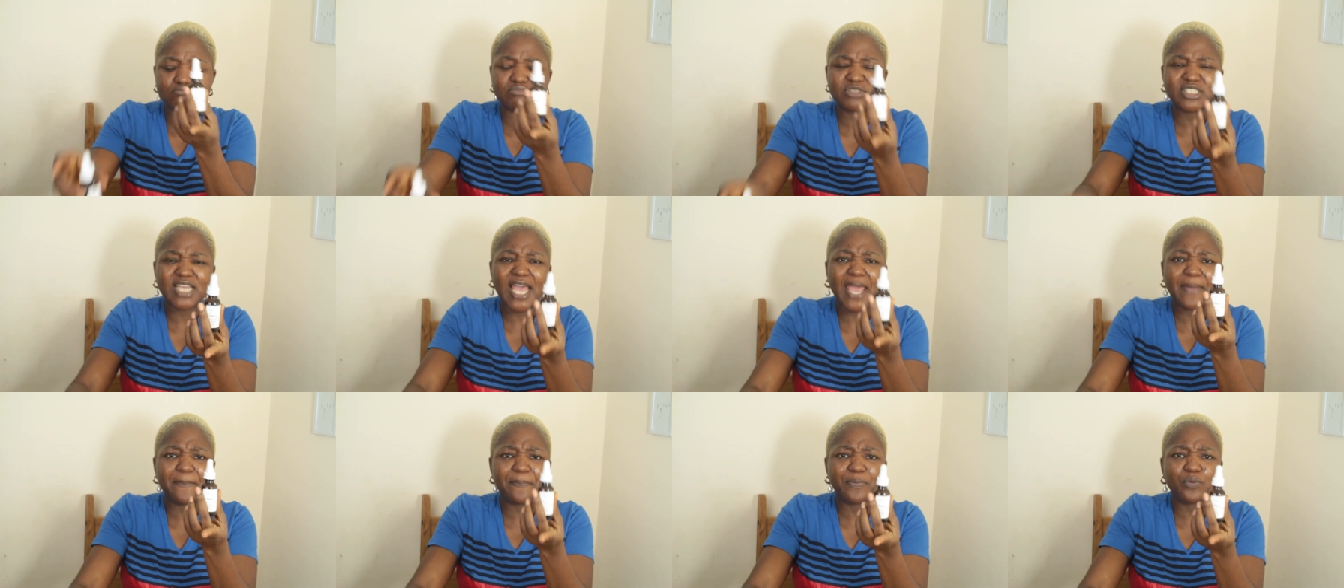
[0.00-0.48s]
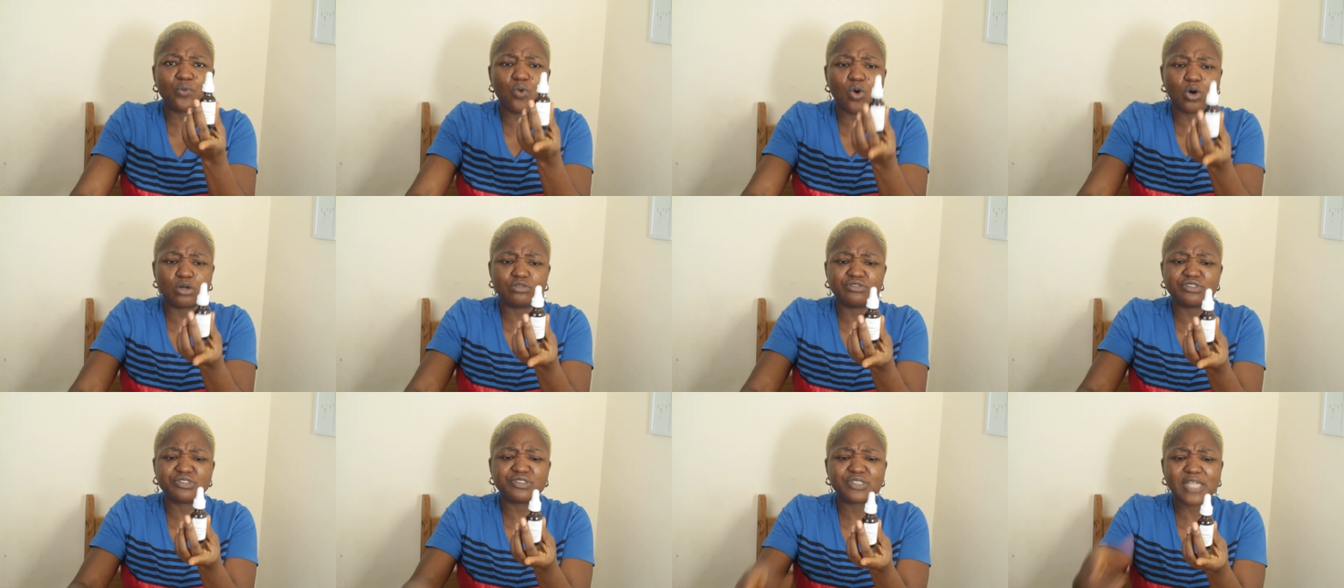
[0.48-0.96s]
type
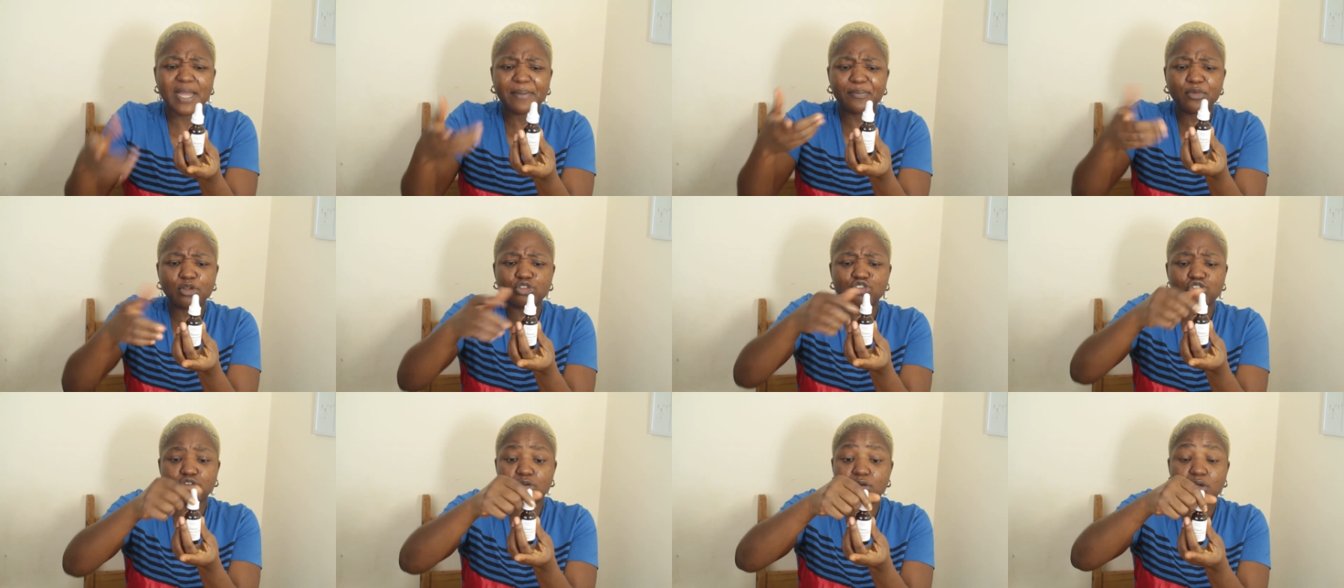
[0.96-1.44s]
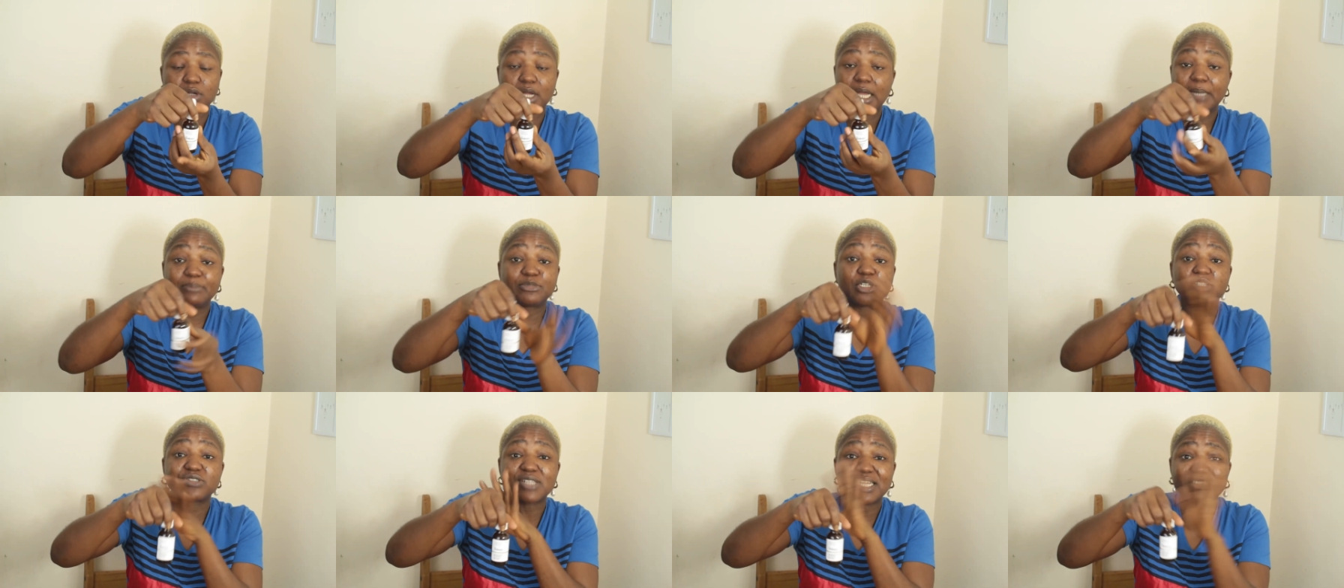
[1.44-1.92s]
ones, I'm not sure,
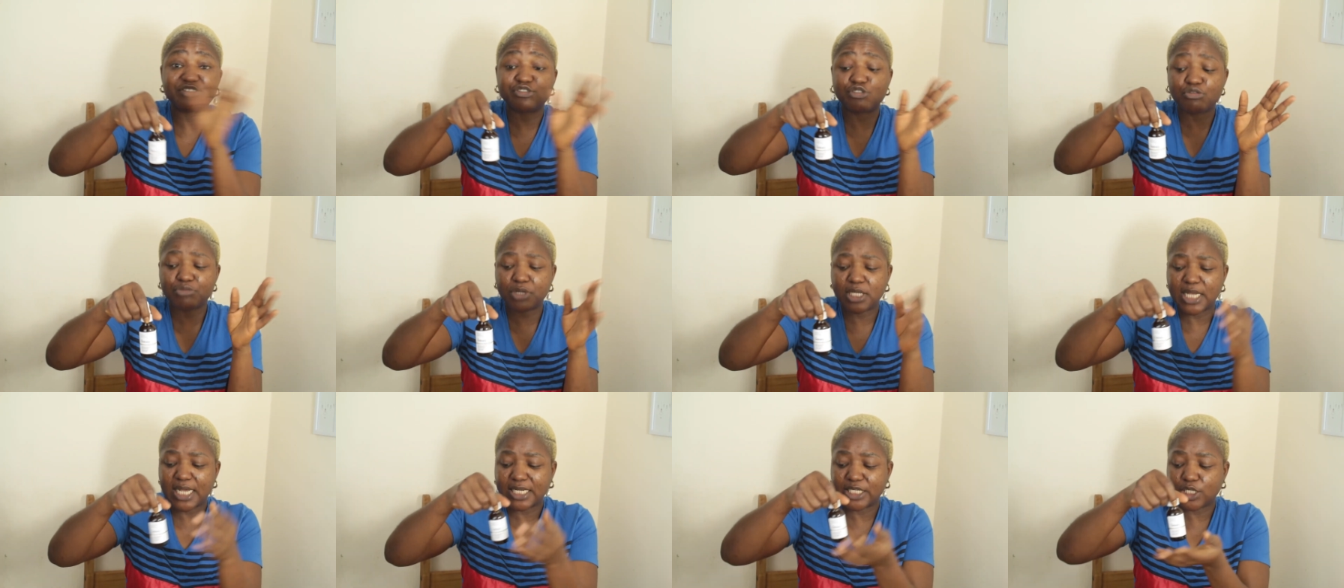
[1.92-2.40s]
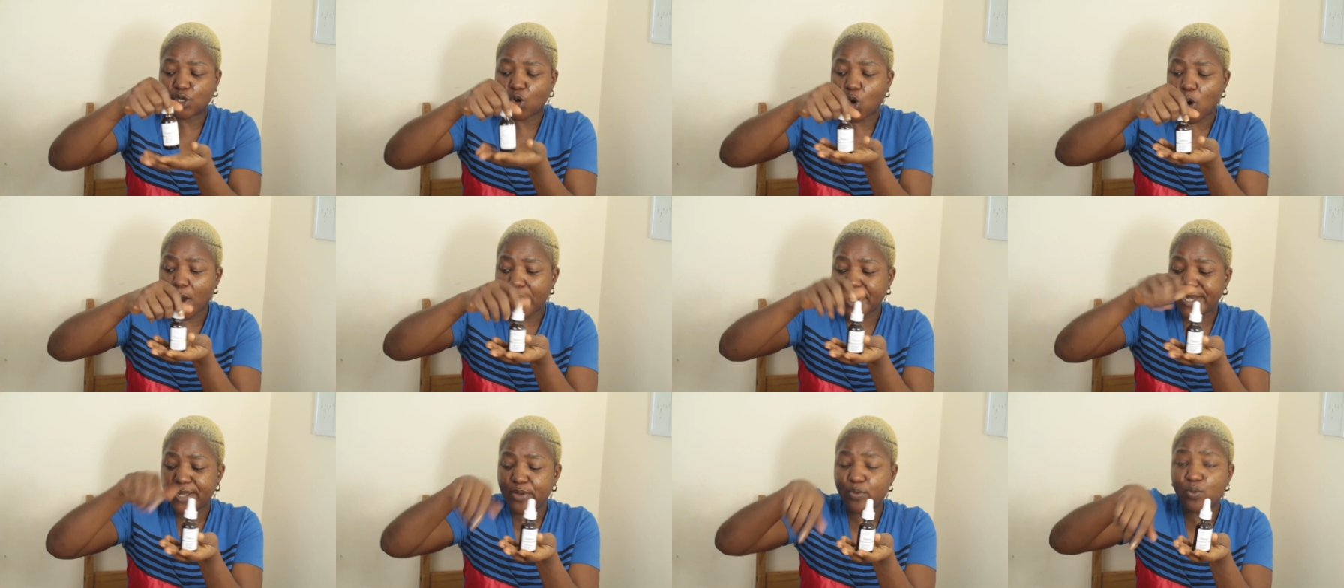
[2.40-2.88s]
I'm just assuming that the
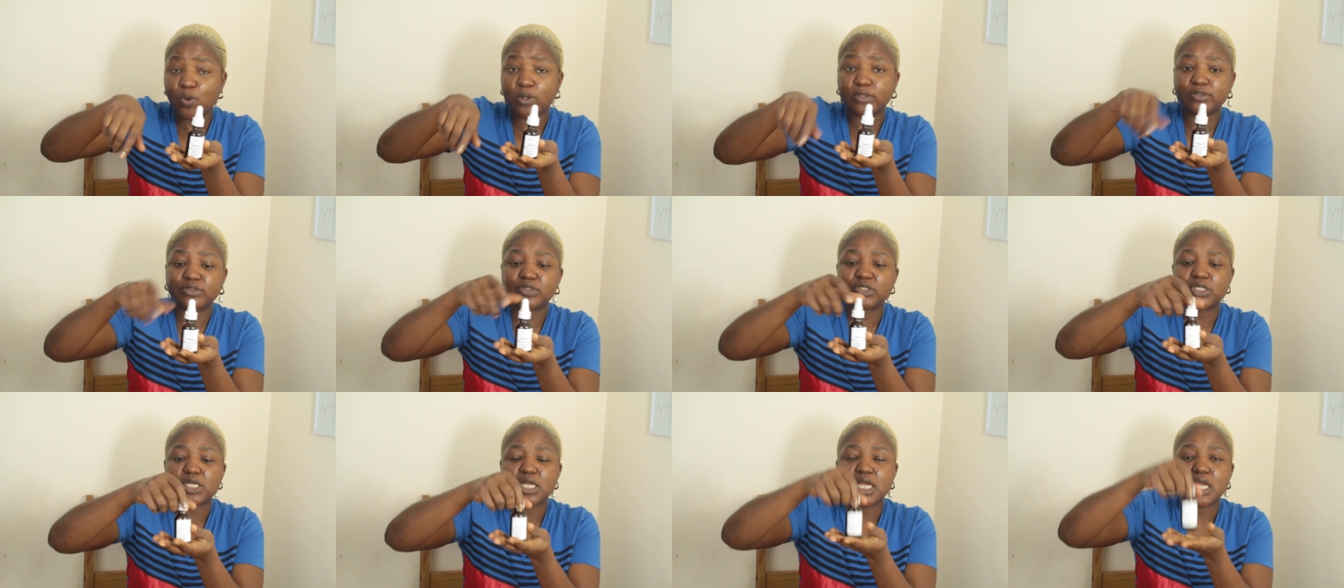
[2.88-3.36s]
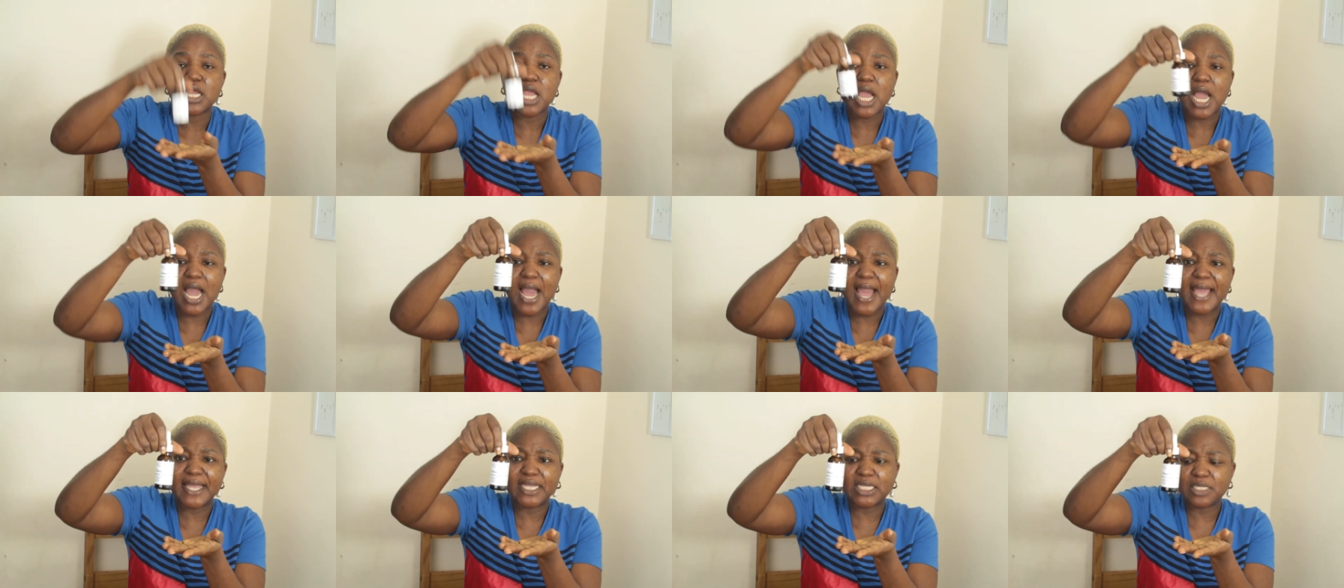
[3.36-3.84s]
oily ones
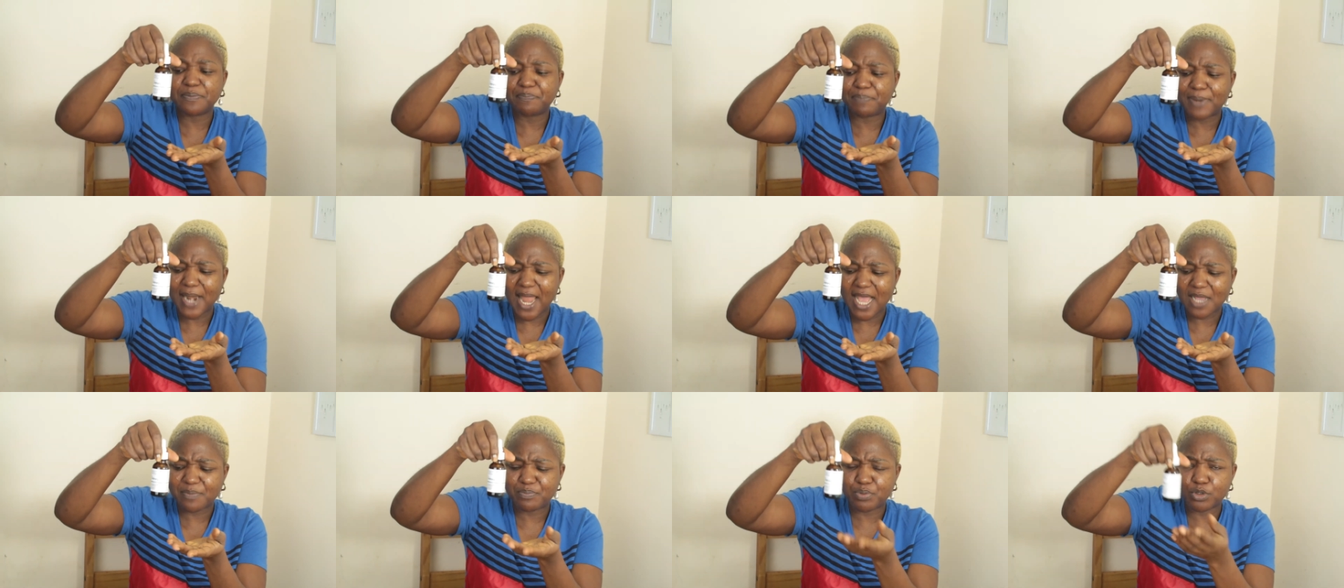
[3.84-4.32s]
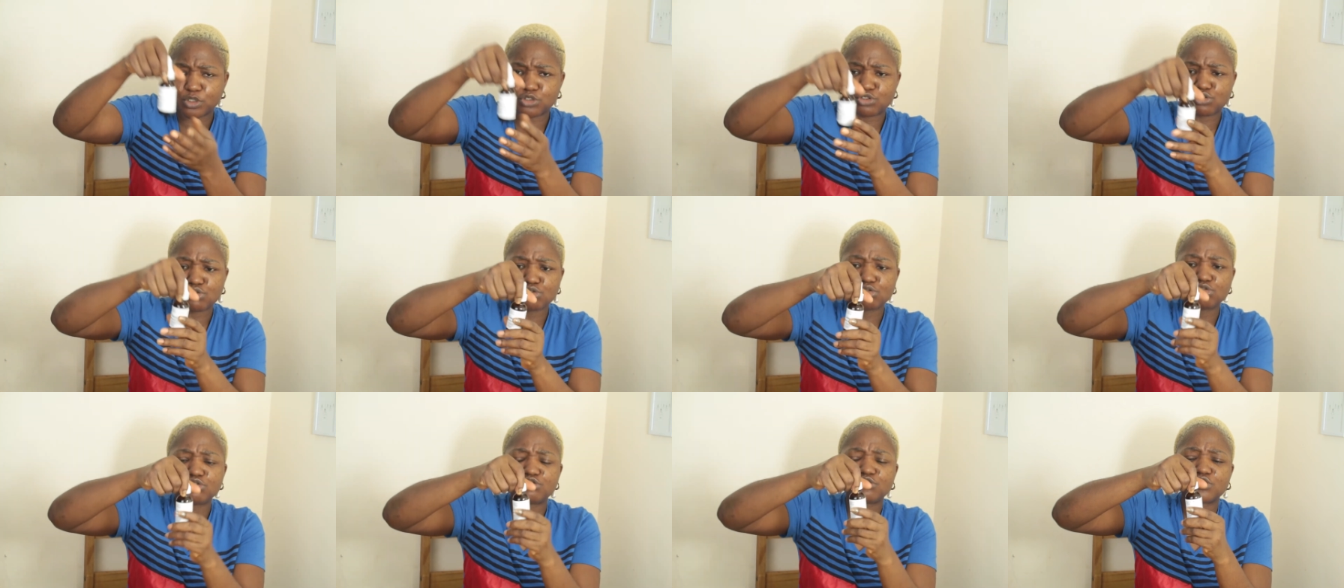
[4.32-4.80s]
are in black
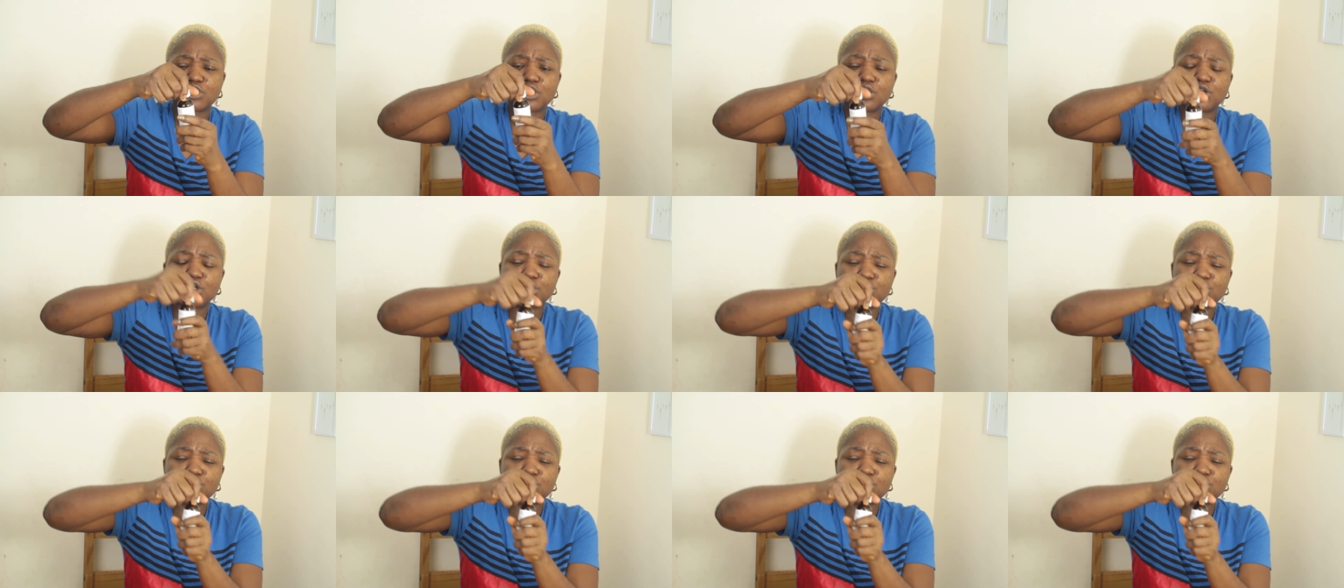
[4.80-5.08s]
bottles.